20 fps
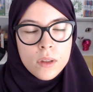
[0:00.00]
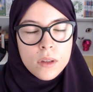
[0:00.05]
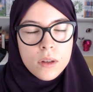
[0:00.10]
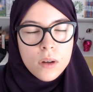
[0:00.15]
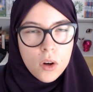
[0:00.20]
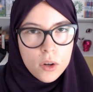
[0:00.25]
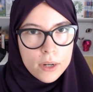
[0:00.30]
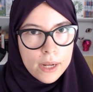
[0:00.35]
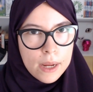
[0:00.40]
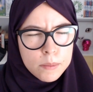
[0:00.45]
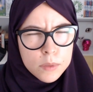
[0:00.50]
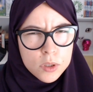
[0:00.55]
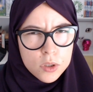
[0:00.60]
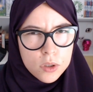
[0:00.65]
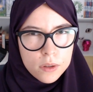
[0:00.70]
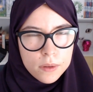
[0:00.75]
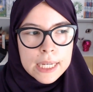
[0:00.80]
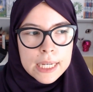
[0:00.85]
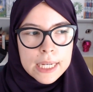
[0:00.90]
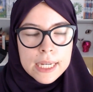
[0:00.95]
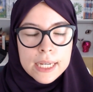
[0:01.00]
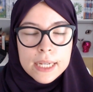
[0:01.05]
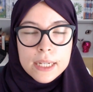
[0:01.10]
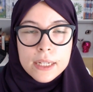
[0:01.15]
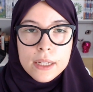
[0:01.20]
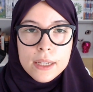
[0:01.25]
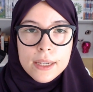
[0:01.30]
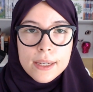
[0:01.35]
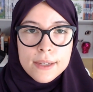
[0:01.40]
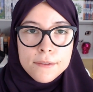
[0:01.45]
on Amazon.
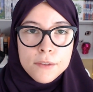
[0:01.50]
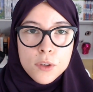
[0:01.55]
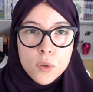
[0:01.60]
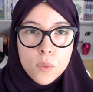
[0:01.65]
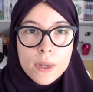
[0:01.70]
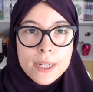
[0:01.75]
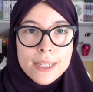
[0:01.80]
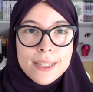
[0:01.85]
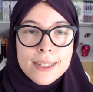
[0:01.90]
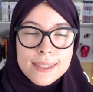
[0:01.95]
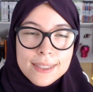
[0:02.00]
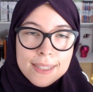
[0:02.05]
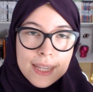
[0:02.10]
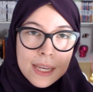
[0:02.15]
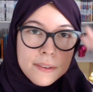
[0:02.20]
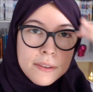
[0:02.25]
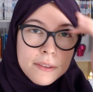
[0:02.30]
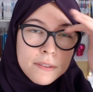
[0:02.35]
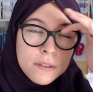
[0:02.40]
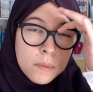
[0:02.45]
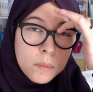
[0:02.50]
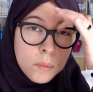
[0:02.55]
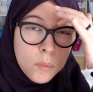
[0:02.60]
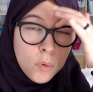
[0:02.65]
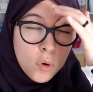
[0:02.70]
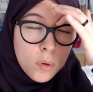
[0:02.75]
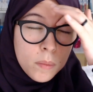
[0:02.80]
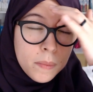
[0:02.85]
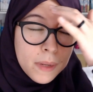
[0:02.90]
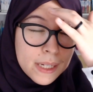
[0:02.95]
And if you wanted to save even
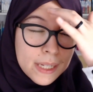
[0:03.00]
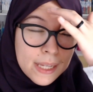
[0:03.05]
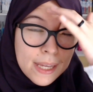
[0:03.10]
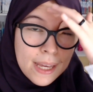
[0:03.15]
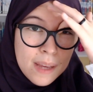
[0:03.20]
more money,